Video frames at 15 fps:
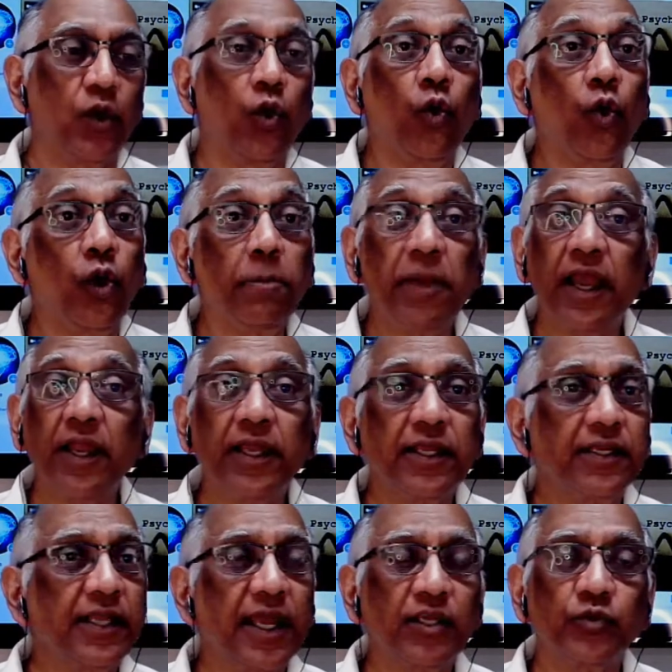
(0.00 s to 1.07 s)
or panic
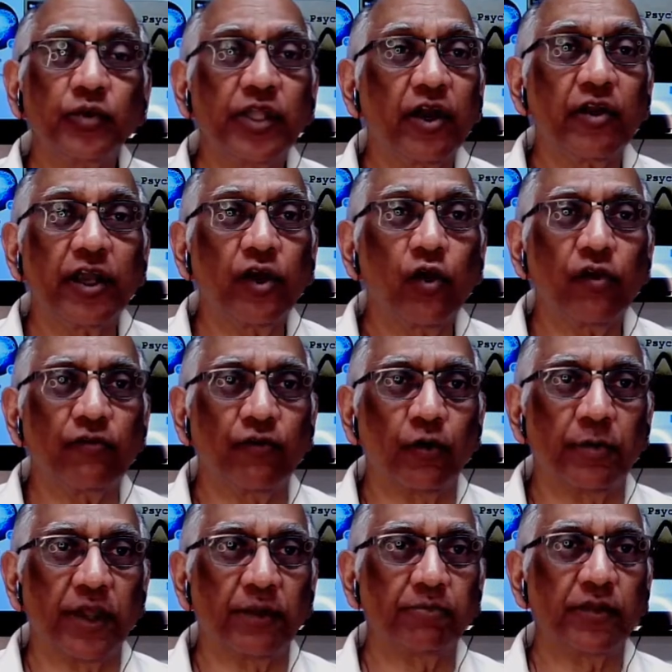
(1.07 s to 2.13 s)
attacks without agoraphobia.